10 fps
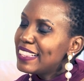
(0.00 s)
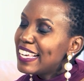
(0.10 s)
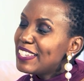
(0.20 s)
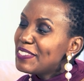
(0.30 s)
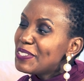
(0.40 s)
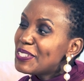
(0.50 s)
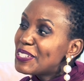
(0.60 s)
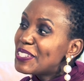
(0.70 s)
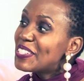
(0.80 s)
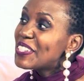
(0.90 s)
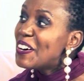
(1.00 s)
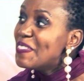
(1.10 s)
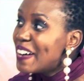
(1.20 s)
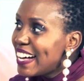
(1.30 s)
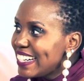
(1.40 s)
Thank you so
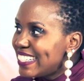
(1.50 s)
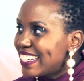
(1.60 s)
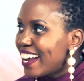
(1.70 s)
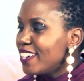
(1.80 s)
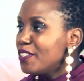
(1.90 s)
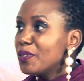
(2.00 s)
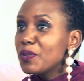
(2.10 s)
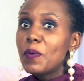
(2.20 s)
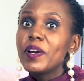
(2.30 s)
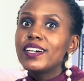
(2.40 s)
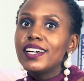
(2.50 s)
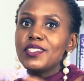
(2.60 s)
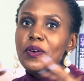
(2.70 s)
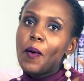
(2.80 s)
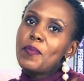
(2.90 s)
much. I don't know. We can
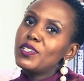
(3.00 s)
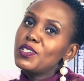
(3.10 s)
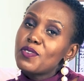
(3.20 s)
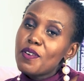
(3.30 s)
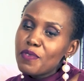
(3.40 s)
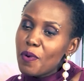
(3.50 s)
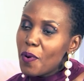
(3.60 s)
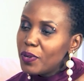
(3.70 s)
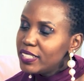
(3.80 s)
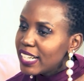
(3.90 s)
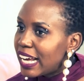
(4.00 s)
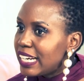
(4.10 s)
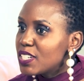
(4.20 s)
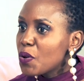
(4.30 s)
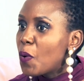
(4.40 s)
talk about travel all night,
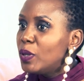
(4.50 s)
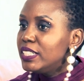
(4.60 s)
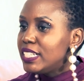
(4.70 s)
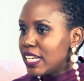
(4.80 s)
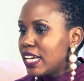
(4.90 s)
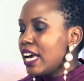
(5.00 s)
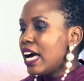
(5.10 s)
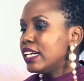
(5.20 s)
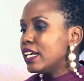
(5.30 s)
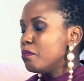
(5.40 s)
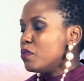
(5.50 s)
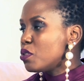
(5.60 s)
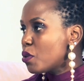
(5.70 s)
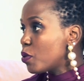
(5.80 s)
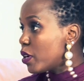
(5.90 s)
all day, and I'm
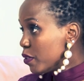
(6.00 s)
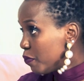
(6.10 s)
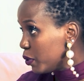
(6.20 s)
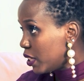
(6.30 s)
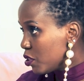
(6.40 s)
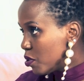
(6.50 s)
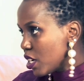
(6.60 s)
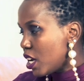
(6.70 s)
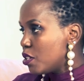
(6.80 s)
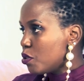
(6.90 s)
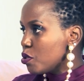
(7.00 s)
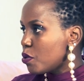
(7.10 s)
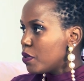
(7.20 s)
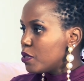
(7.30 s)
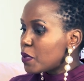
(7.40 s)
so grateful that you shared your
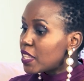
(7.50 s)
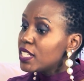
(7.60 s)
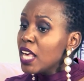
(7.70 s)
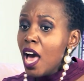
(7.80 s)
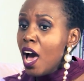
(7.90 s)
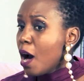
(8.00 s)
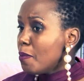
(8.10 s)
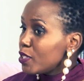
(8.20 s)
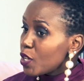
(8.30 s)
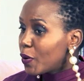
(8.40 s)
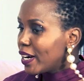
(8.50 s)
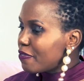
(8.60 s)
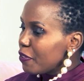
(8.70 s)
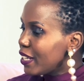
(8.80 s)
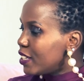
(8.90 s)
stories with us. I'm also
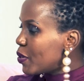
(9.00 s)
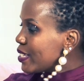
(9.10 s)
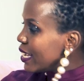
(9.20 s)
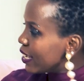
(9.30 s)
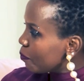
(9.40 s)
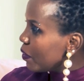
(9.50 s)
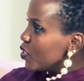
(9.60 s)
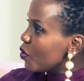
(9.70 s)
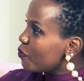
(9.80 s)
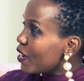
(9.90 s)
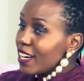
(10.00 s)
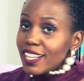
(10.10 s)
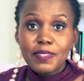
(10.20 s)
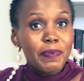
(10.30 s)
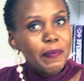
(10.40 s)
grateful that you're taking me to
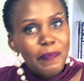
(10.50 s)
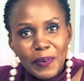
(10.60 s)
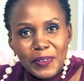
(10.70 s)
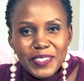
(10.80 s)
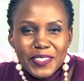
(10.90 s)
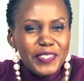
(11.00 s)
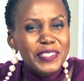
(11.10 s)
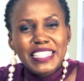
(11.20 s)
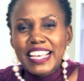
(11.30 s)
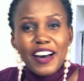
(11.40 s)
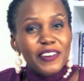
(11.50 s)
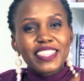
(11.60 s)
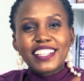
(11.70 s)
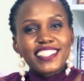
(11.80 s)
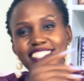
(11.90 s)
Vegas, people. Do you see how
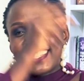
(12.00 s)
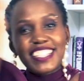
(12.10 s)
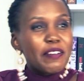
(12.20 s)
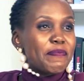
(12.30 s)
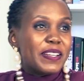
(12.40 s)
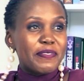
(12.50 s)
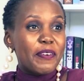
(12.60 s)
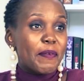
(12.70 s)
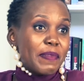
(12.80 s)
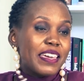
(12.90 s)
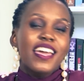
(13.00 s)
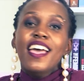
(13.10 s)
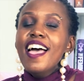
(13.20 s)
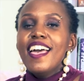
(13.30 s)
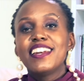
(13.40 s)
things just happen for me?
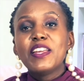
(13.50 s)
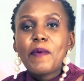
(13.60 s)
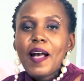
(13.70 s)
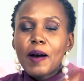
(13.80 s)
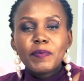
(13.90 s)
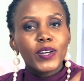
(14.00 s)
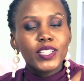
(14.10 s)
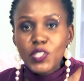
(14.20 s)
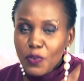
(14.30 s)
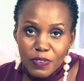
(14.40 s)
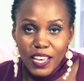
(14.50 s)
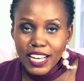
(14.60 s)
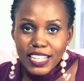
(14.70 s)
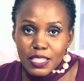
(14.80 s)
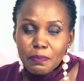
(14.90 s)
Anyway, I'm going to
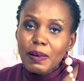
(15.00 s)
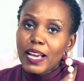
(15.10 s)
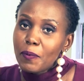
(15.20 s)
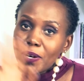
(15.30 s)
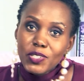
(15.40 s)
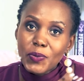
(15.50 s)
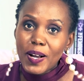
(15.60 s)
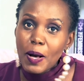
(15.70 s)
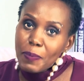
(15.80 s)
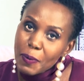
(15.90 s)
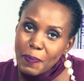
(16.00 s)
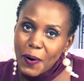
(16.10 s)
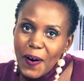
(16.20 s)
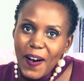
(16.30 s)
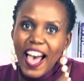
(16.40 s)
Vegas, my Kweshunga
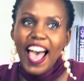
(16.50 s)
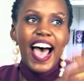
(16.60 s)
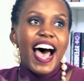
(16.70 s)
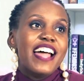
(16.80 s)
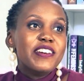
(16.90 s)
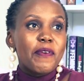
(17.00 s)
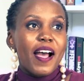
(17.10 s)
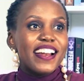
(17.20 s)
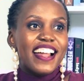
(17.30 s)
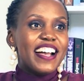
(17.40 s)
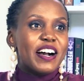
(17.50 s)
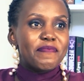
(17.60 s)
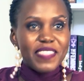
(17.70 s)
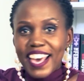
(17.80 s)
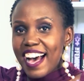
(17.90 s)
people, and while I
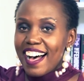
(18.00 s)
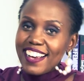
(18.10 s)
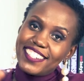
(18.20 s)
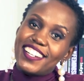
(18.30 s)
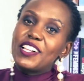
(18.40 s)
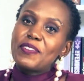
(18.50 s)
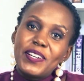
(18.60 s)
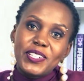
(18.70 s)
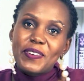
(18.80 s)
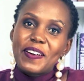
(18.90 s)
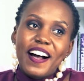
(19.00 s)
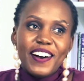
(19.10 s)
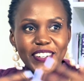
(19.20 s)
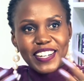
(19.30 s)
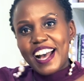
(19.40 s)
am there, I shall
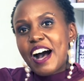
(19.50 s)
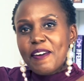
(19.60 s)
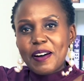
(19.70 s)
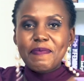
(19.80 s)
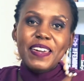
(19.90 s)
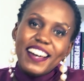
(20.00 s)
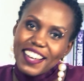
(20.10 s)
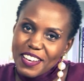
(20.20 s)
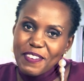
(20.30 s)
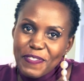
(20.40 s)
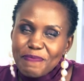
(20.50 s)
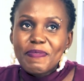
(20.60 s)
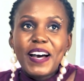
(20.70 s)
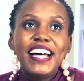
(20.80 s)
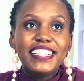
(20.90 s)
Kweshunga on our behalf.
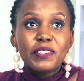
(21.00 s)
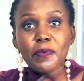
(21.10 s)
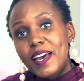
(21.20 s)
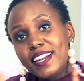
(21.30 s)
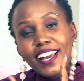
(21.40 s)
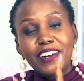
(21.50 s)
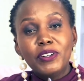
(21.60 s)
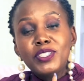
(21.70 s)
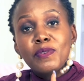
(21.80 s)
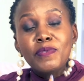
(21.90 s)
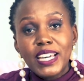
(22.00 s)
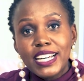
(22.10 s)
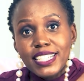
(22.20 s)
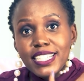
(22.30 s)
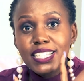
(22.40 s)
But while I go to
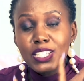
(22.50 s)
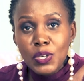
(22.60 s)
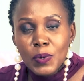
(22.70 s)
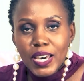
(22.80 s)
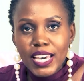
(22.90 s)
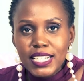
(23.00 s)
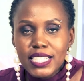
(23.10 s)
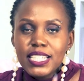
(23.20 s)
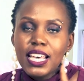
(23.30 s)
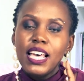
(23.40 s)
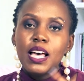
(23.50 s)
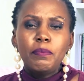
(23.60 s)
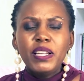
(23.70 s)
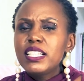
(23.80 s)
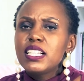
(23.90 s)
Vegas, you guys,
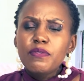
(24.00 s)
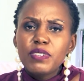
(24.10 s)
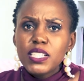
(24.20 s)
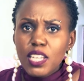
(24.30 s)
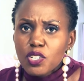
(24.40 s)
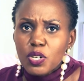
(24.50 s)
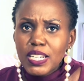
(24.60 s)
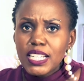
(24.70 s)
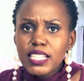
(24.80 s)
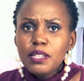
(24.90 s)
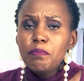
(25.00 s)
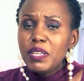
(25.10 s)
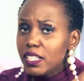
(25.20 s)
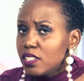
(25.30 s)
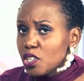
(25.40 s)
please live intentionally,
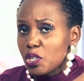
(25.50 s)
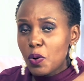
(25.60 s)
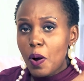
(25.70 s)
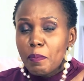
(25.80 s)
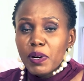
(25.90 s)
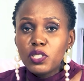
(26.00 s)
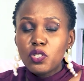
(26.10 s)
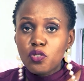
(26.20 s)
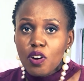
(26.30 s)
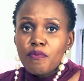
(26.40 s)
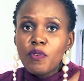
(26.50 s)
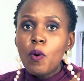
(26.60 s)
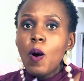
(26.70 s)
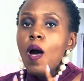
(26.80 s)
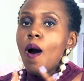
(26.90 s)
be intentional about
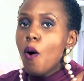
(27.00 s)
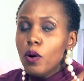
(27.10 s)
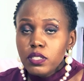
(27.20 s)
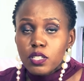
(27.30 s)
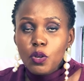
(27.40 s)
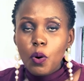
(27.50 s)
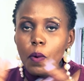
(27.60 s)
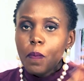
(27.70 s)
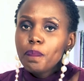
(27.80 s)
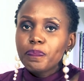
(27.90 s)
travel. Also,